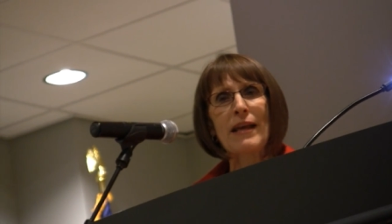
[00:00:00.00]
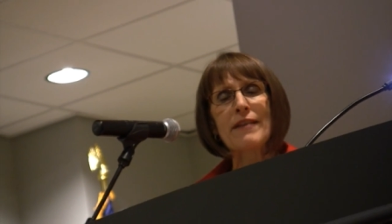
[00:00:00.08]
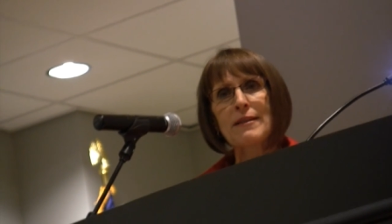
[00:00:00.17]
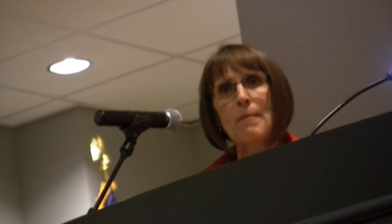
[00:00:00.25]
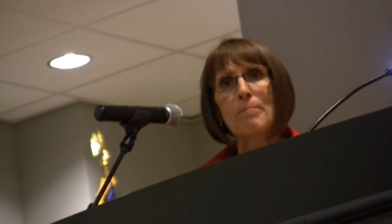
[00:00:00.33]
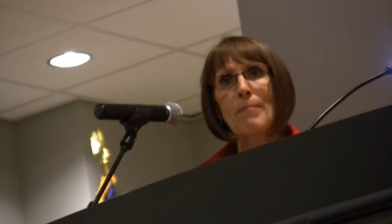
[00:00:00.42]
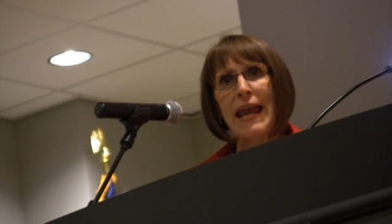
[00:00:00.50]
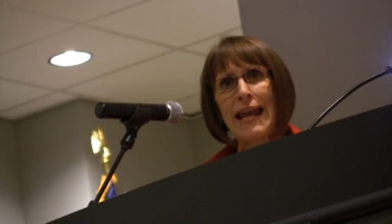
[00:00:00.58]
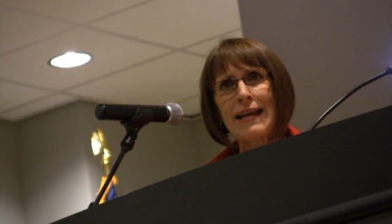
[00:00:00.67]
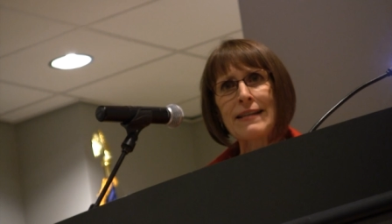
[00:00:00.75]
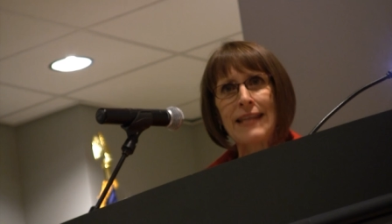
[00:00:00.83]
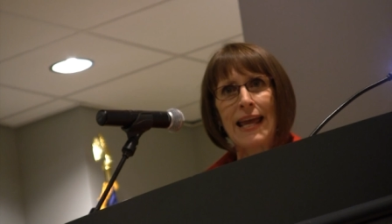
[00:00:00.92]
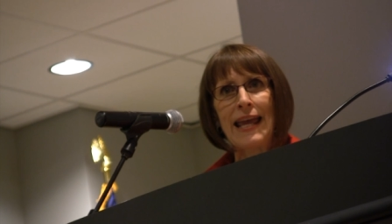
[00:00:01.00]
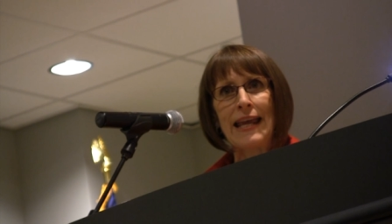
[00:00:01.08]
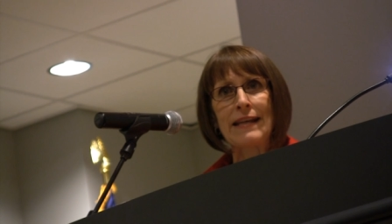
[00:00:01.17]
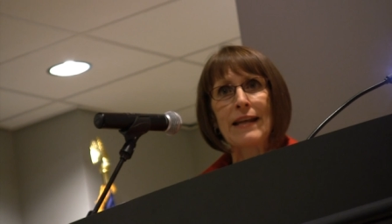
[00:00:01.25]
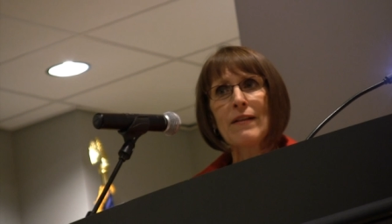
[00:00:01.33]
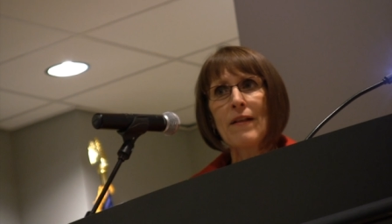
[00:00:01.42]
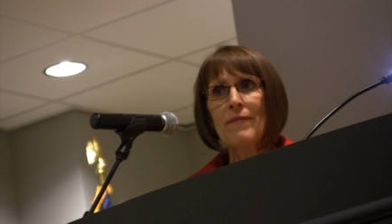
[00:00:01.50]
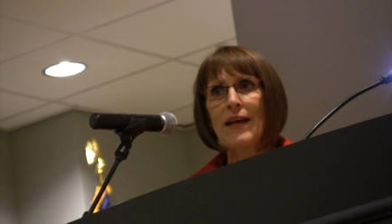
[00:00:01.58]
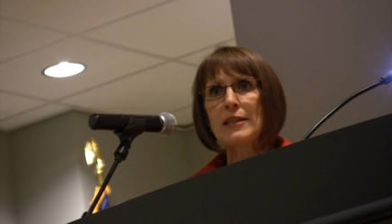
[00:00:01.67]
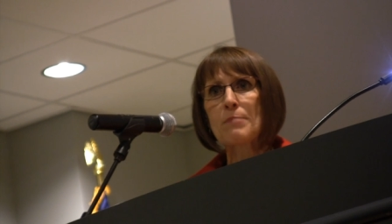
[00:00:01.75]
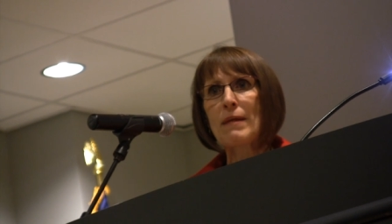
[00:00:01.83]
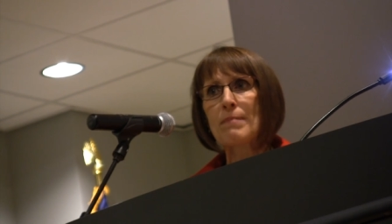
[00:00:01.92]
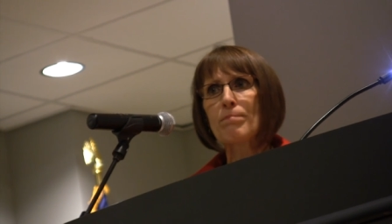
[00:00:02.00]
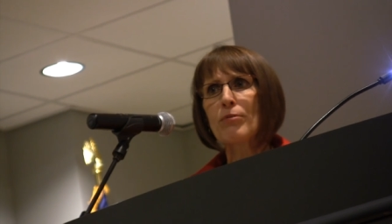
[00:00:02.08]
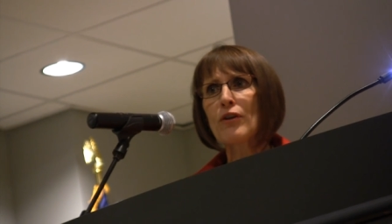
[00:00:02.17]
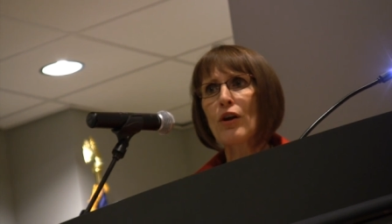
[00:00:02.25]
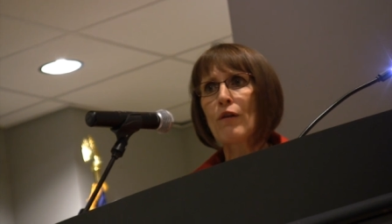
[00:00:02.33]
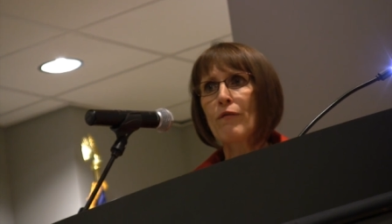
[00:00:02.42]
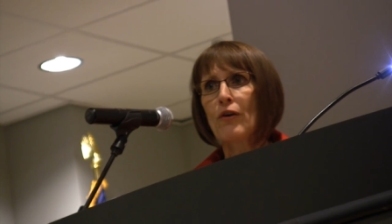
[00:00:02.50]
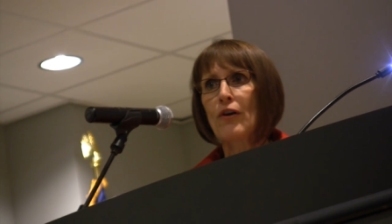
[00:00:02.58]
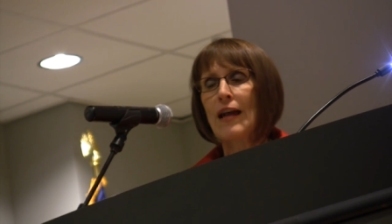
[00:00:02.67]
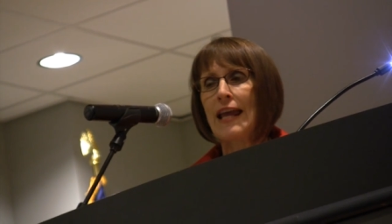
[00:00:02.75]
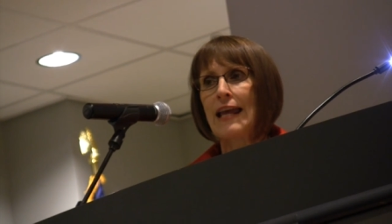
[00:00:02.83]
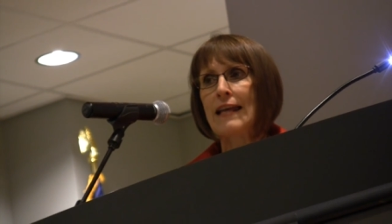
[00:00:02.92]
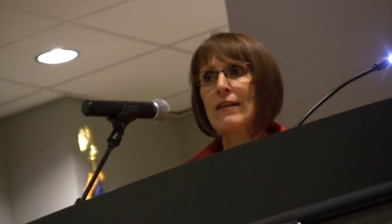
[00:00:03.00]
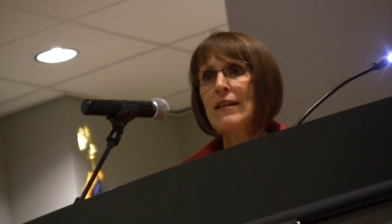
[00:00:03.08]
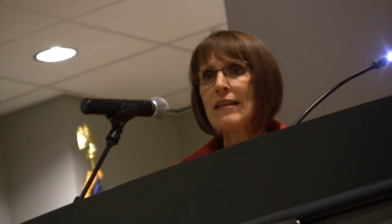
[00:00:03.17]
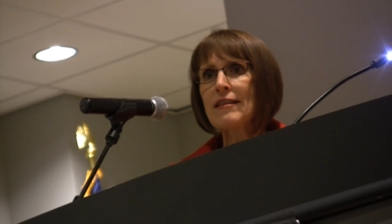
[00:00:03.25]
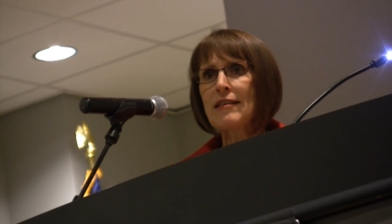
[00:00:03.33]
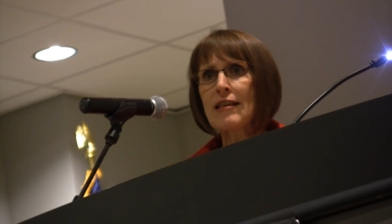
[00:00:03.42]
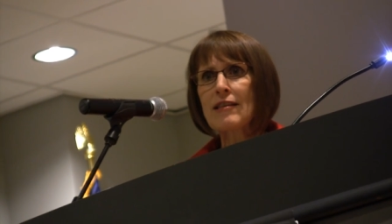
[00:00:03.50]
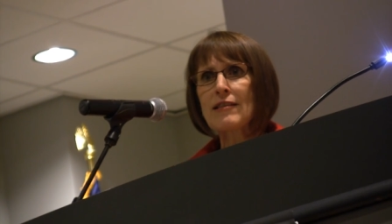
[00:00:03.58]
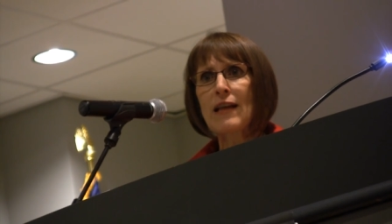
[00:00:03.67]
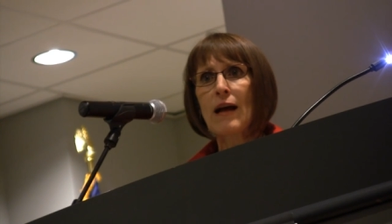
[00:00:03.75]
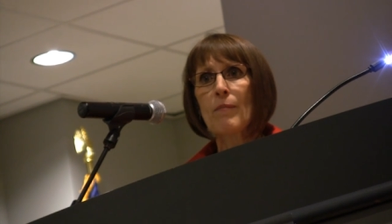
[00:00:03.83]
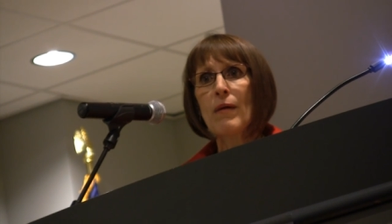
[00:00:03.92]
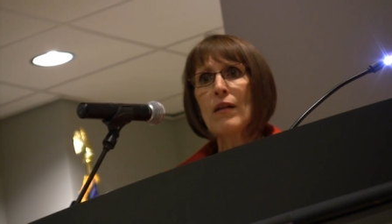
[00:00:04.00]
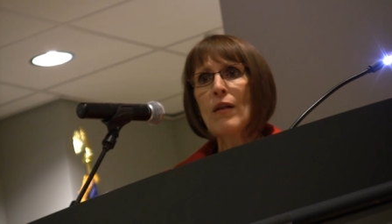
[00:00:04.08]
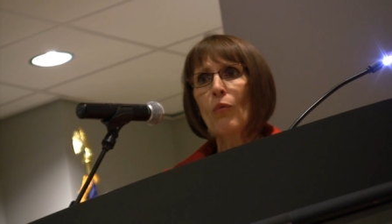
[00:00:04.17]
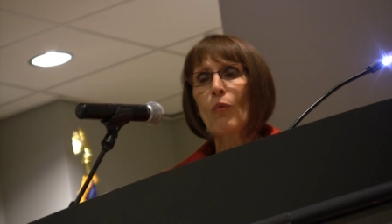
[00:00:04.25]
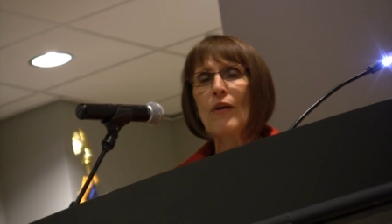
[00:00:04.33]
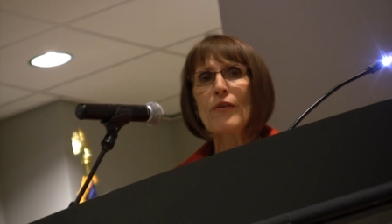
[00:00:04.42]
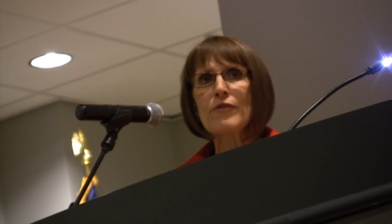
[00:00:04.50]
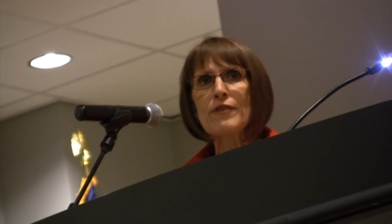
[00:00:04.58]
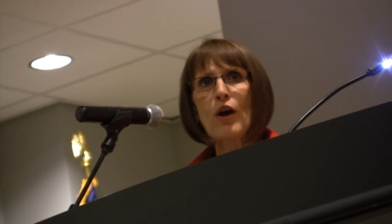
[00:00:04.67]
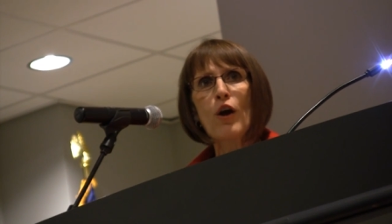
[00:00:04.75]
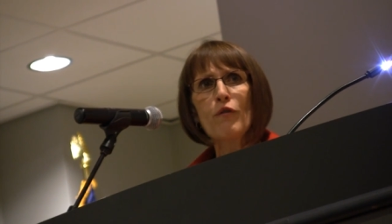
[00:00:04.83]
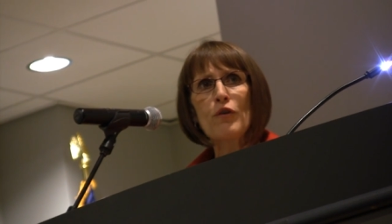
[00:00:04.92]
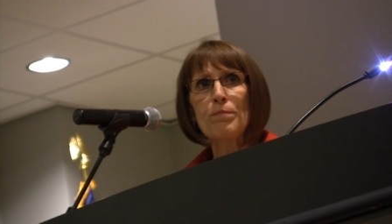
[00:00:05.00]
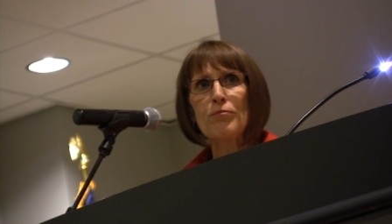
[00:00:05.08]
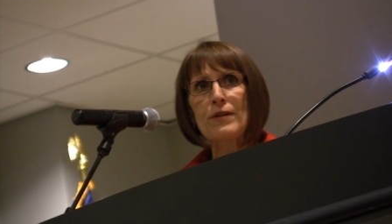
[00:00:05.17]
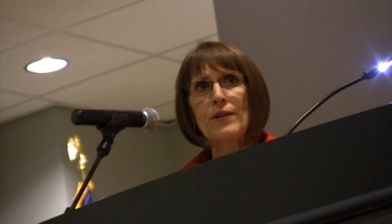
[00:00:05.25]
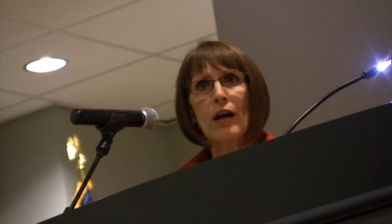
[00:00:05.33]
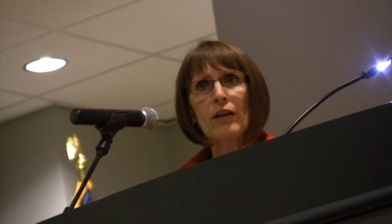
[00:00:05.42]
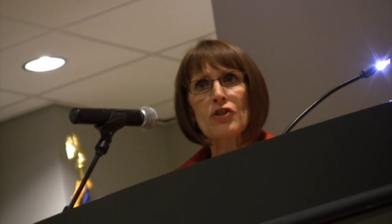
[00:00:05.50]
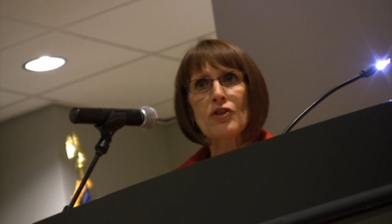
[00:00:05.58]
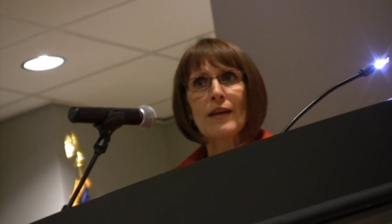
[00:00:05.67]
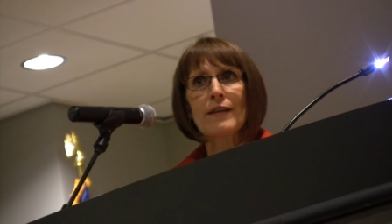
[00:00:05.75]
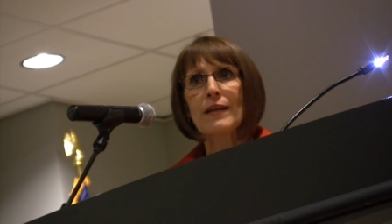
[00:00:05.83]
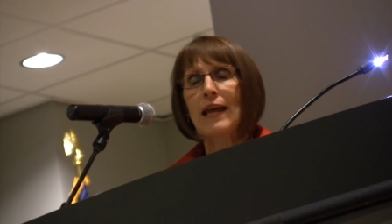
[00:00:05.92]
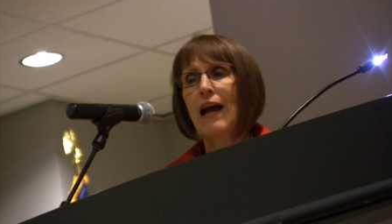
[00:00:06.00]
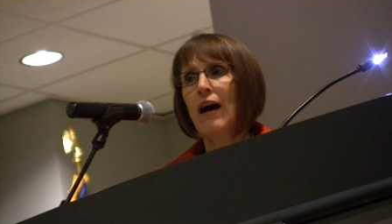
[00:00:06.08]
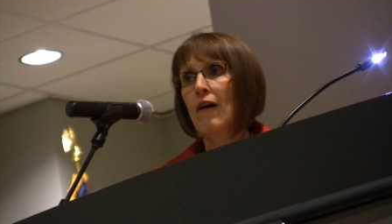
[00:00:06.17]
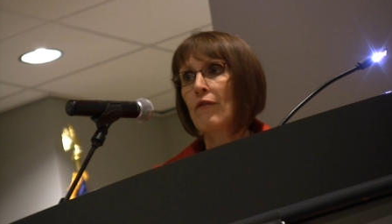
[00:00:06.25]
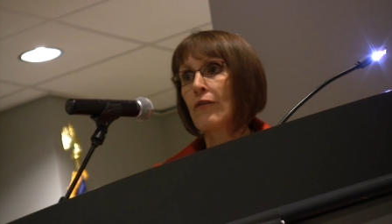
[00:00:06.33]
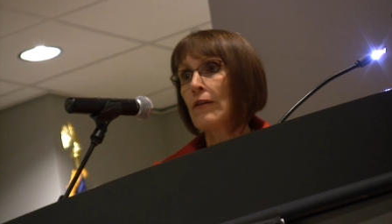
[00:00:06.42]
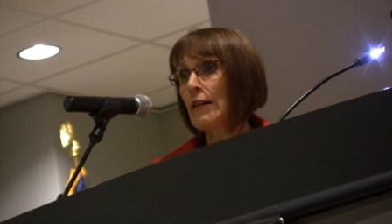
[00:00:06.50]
It's a band-aid that's been put over a system where there's overproduction of